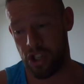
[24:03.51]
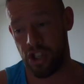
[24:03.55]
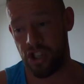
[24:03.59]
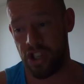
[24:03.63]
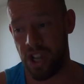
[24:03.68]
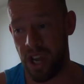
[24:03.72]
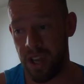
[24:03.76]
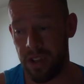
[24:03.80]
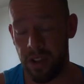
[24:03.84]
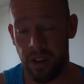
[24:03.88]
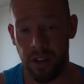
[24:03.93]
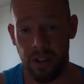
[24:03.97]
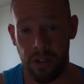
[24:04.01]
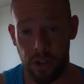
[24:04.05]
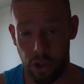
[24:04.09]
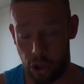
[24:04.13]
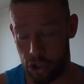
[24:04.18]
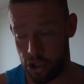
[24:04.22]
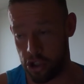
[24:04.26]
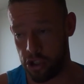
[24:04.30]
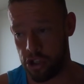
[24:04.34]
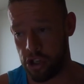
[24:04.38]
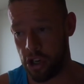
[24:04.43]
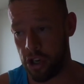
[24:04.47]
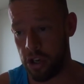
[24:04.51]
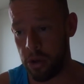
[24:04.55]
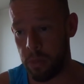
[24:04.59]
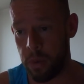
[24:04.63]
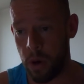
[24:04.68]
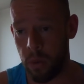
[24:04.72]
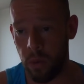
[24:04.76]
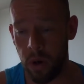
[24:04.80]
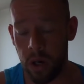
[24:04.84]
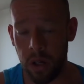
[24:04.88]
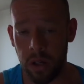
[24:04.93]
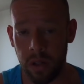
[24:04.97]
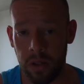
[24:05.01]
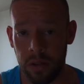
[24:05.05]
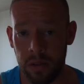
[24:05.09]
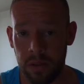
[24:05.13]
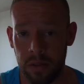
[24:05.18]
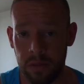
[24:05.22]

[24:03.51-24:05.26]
to stay there, just to turn up at work.